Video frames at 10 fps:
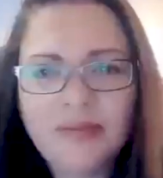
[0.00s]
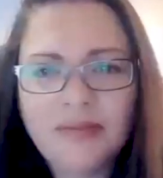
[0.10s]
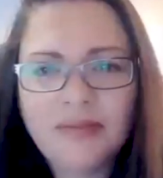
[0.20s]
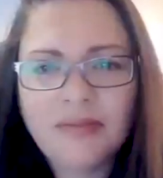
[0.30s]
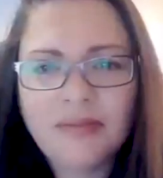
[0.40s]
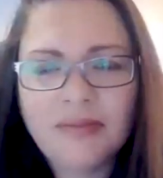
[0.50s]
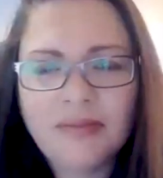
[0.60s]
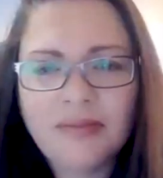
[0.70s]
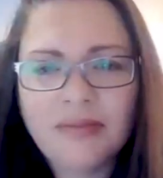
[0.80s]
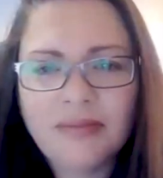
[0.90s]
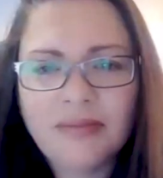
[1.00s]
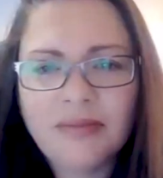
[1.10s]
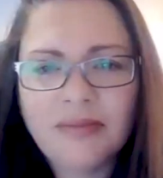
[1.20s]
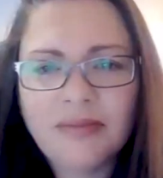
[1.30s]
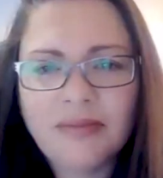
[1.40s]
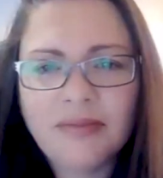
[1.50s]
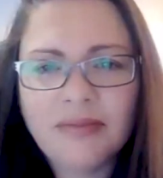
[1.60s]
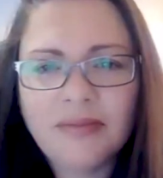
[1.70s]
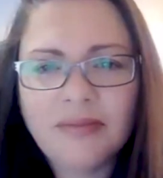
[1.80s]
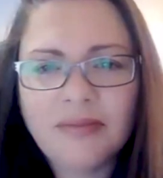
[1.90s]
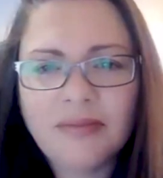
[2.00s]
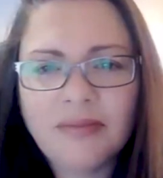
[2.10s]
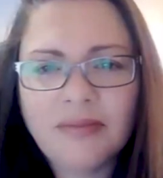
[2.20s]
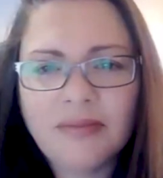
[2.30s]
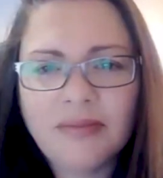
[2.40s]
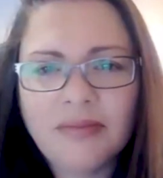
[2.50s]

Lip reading: and these migraine attacks, there would be more